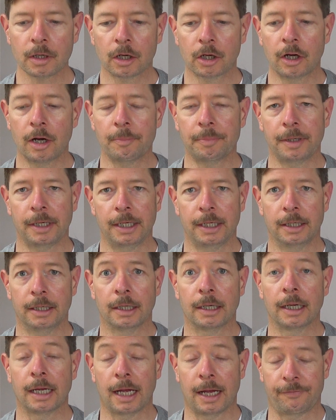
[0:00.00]
company
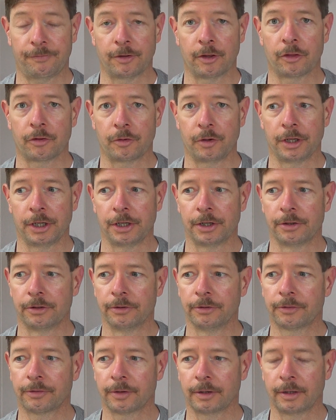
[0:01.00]
after three
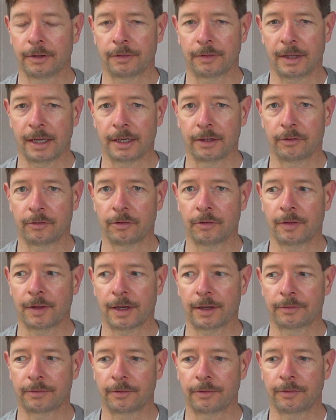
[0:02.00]
years, I think in
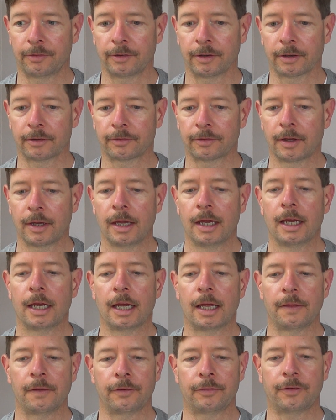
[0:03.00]
2006.
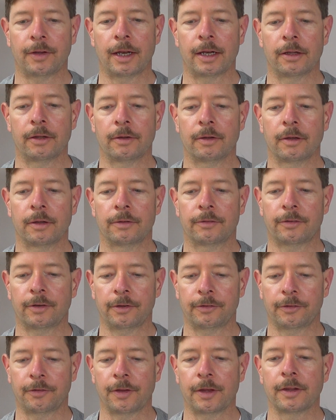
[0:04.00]
And they said and
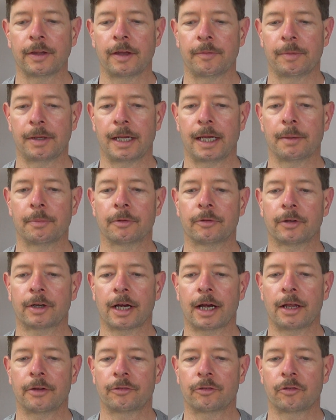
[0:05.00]
since then they've been able to
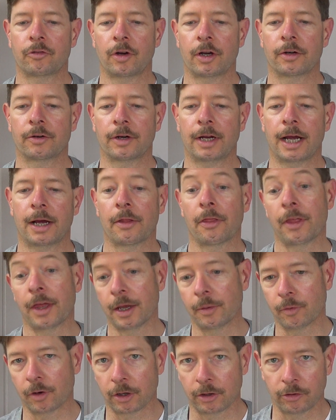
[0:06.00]
concentrate on how they
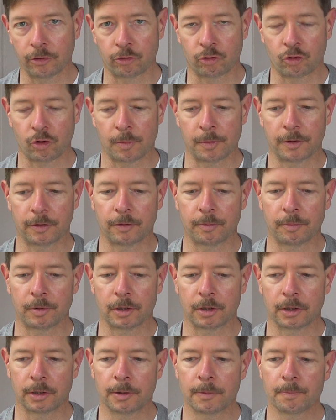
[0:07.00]
want to distribute the
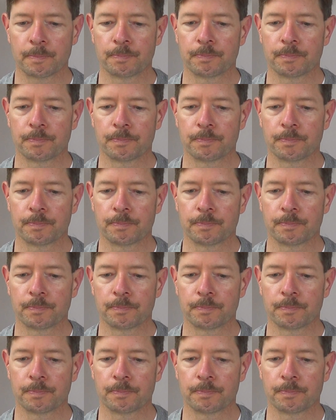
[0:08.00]
beer,